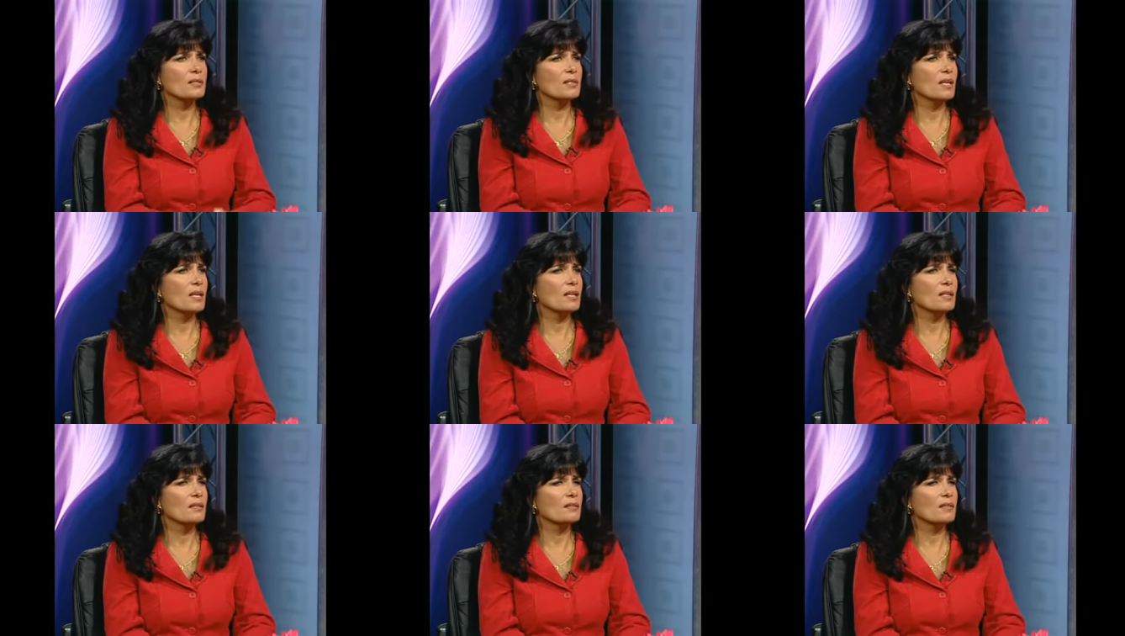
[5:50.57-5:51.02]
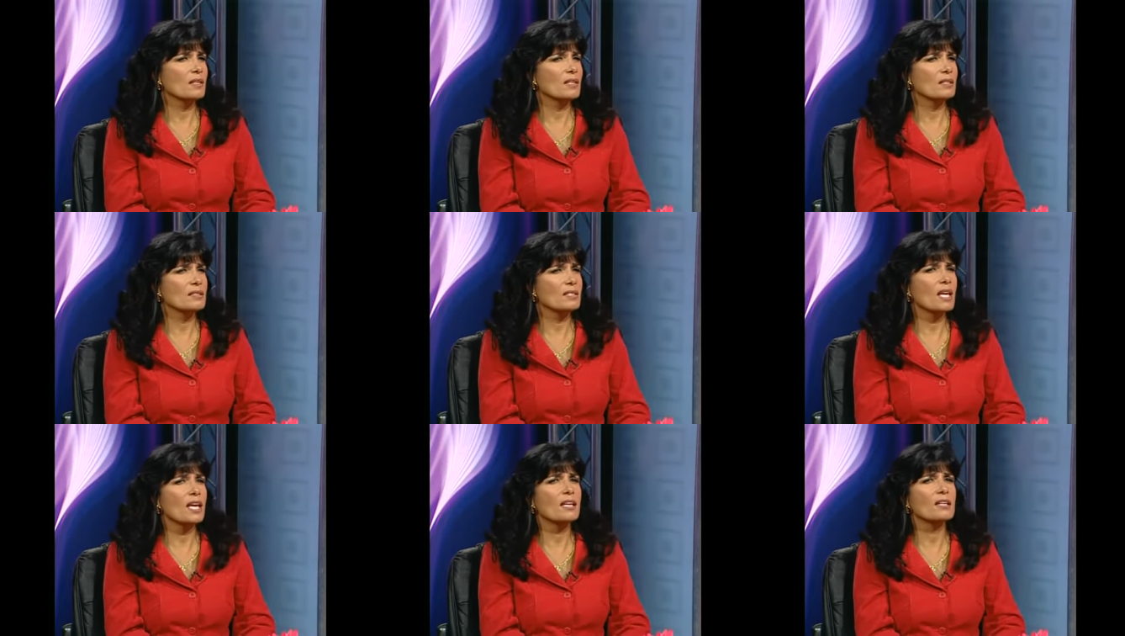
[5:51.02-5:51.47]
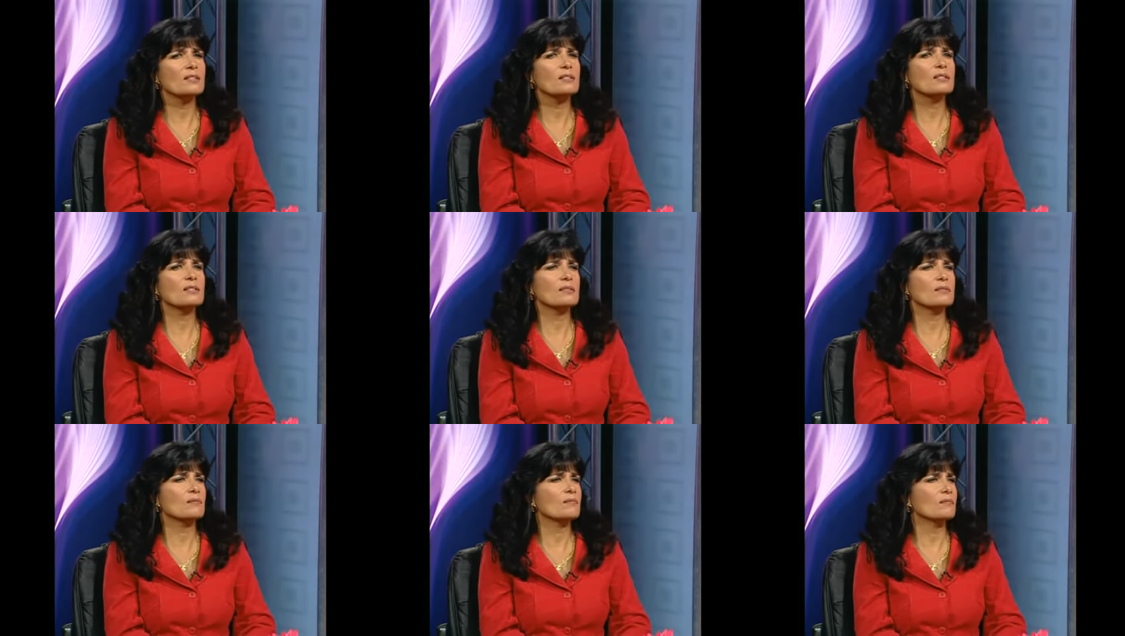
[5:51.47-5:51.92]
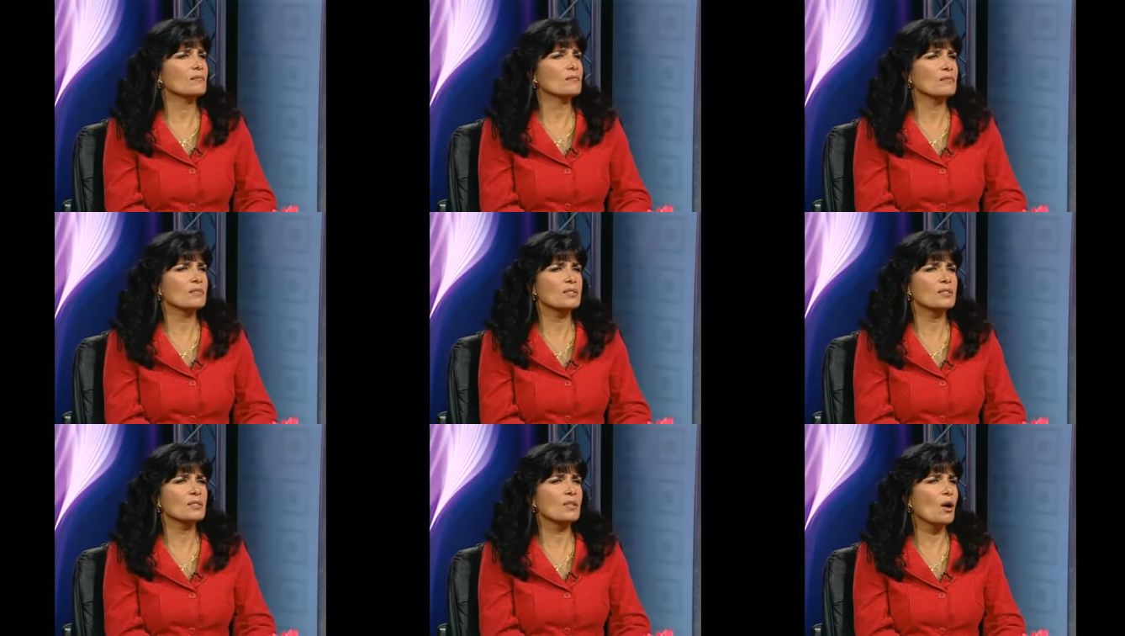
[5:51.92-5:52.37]
They, they take it
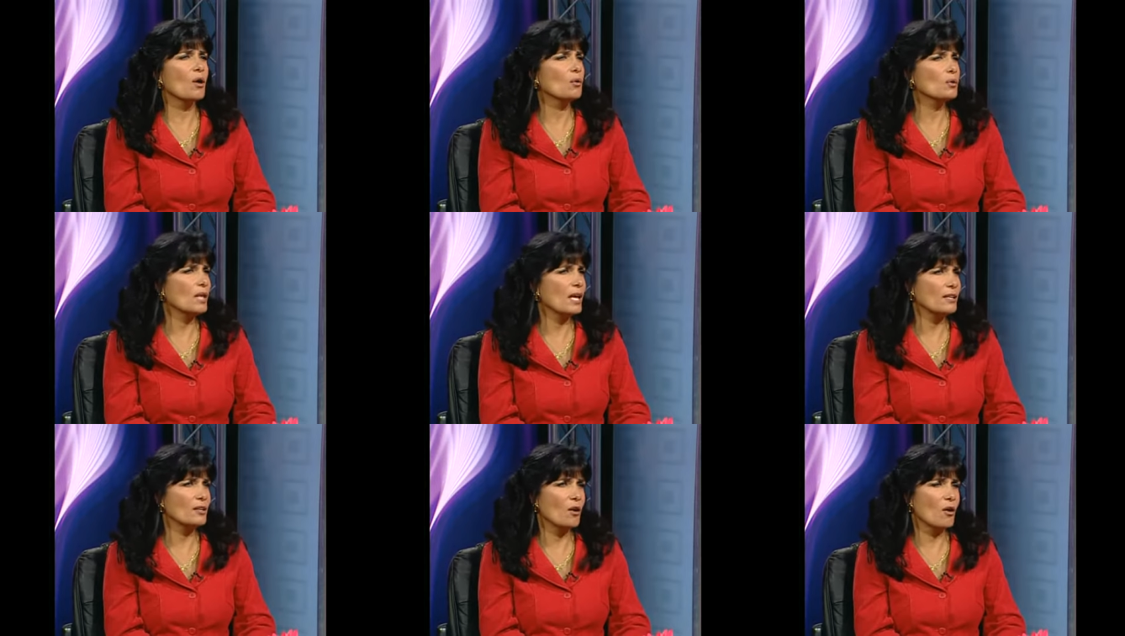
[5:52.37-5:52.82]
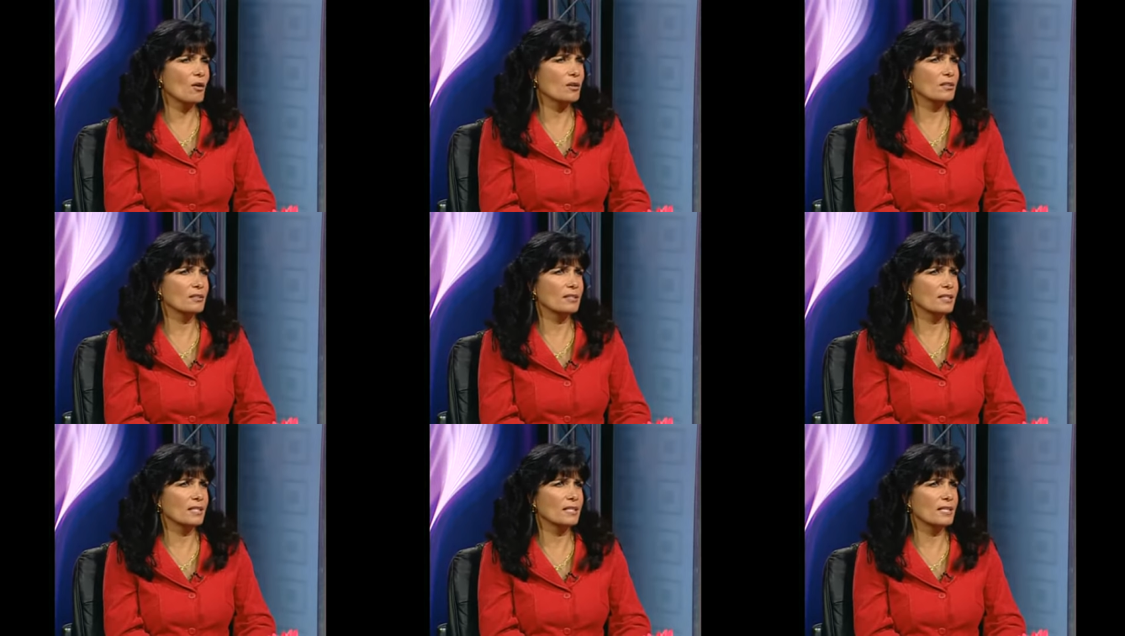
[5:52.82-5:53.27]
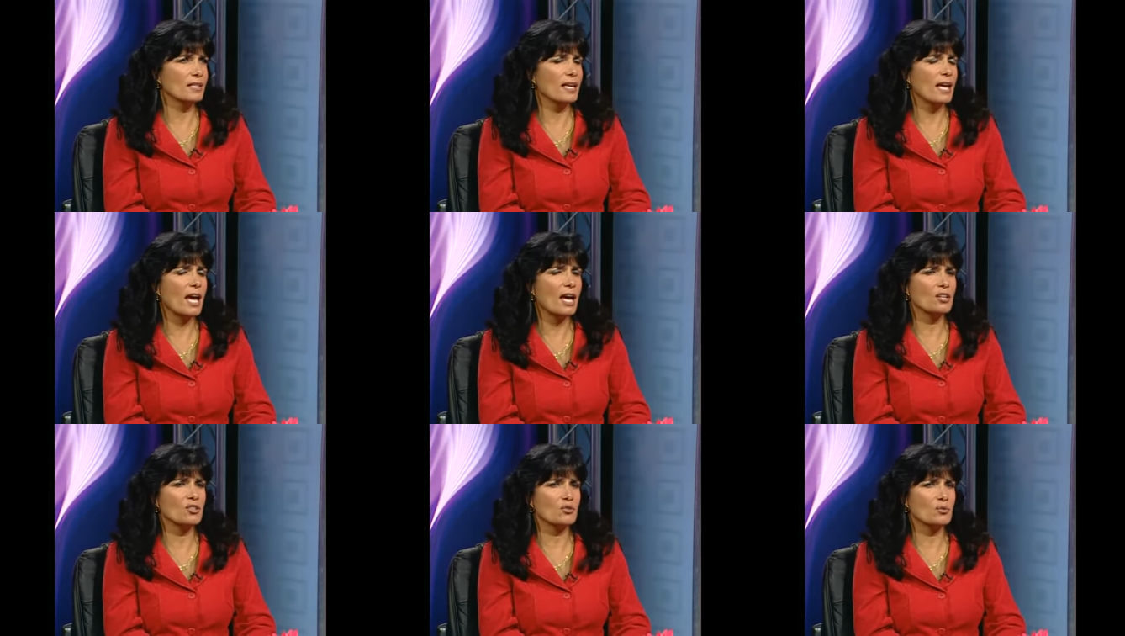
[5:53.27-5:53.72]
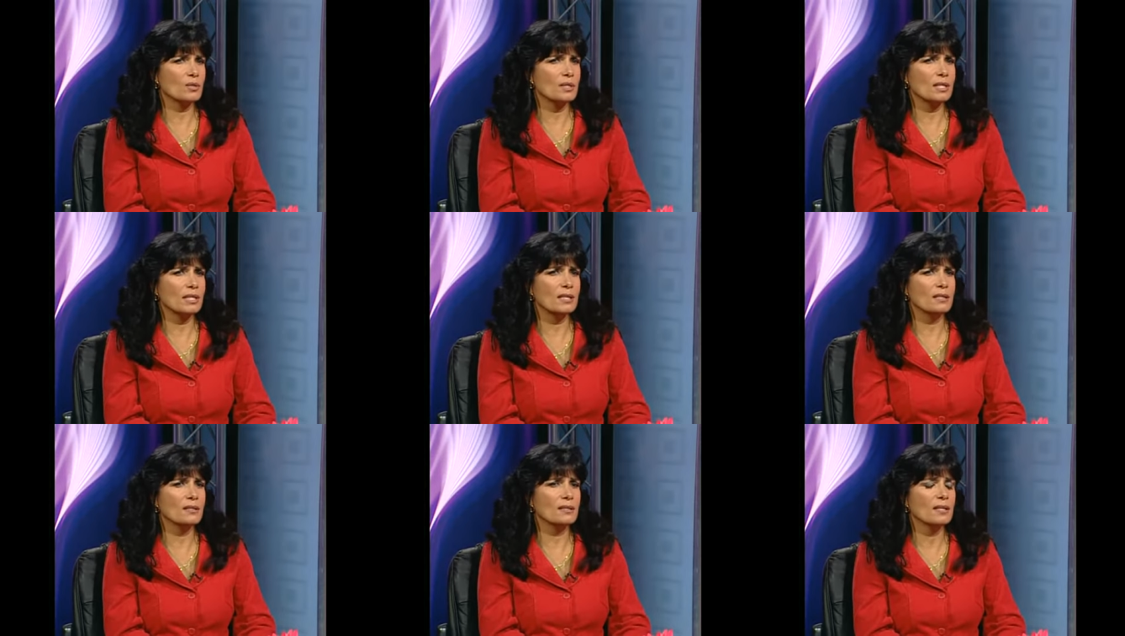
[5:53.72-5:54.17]
mm. so lightheartedly and
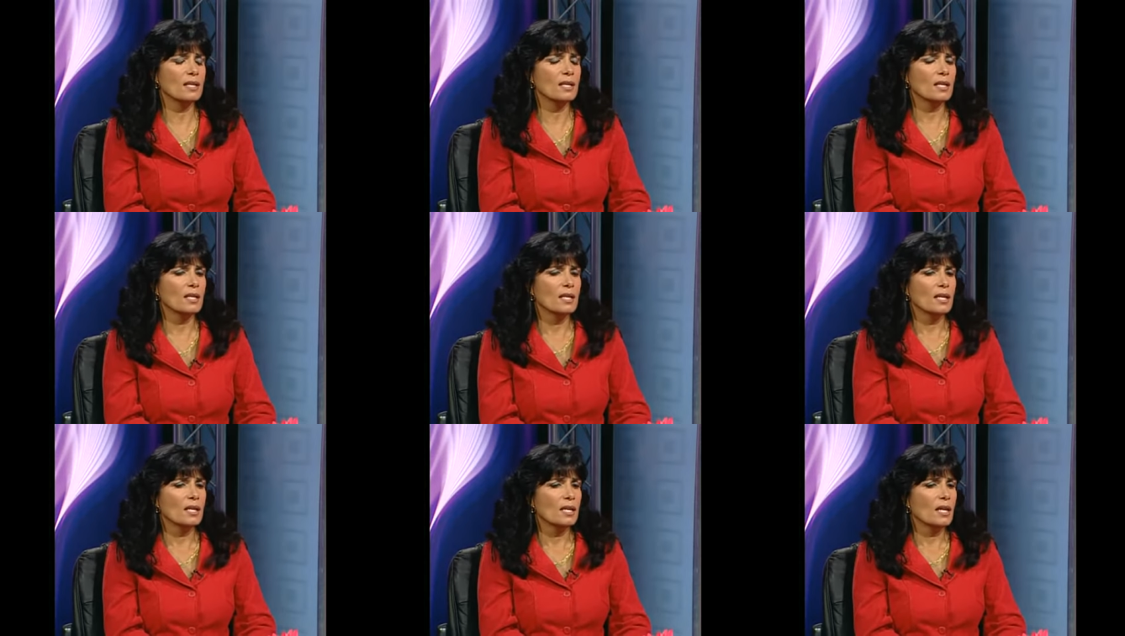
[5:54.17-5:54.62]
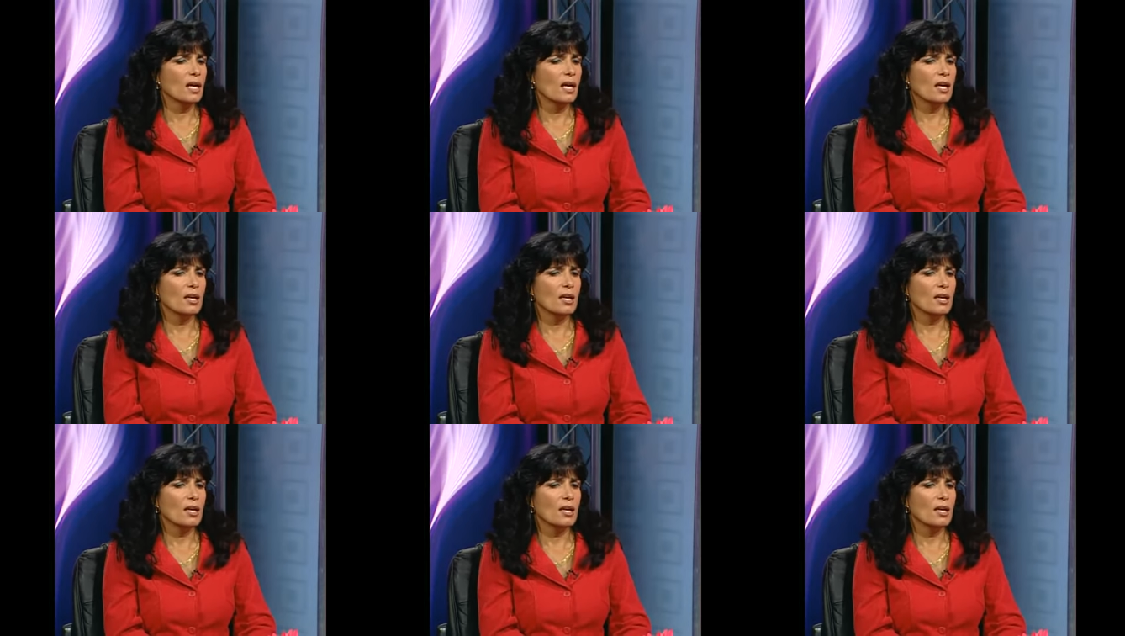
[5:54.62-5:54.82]
casually, right. and yes.